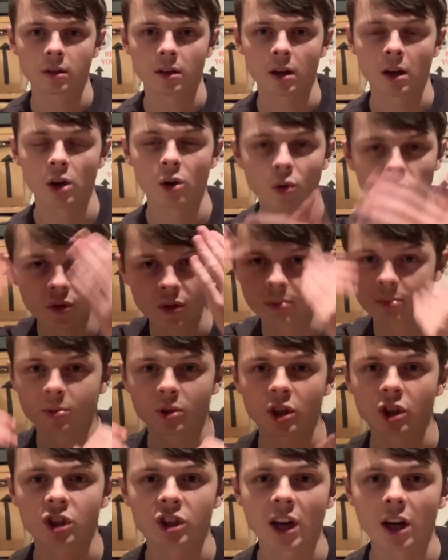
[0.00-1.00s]
I love
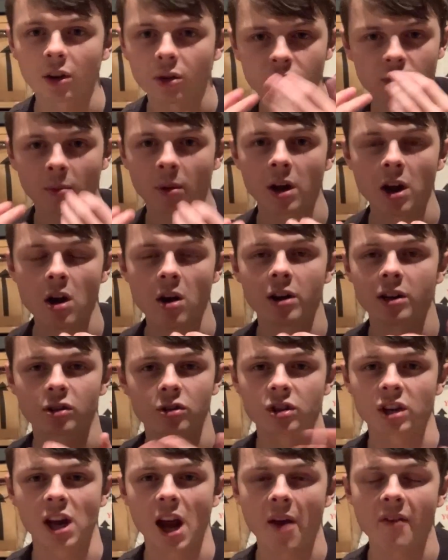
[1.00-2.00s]
the shadows on my eyes. It's
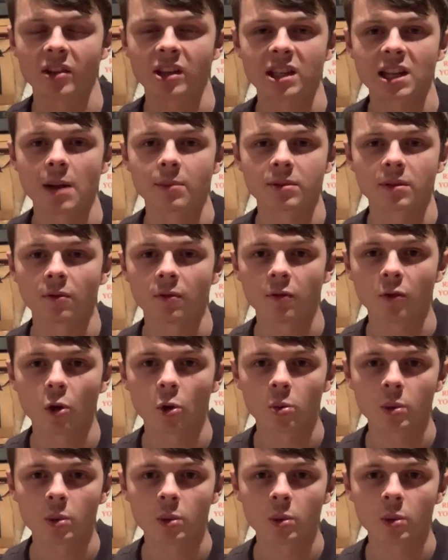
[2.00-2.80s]
like I haven't slept in 4